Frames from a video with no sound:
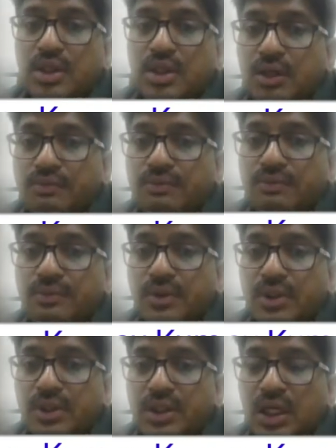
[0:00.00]
if
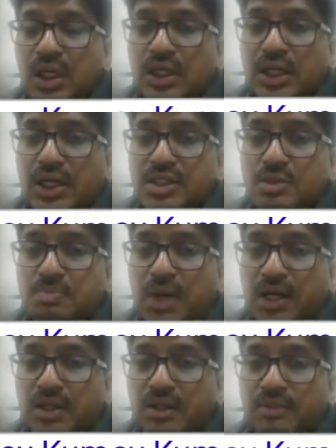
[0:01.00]
delta is
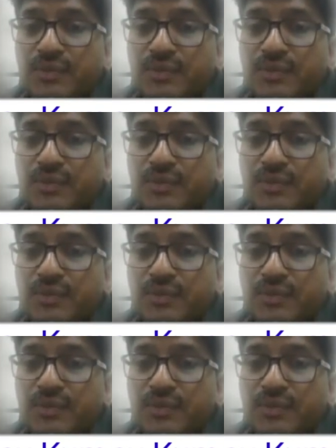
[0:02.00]
pi,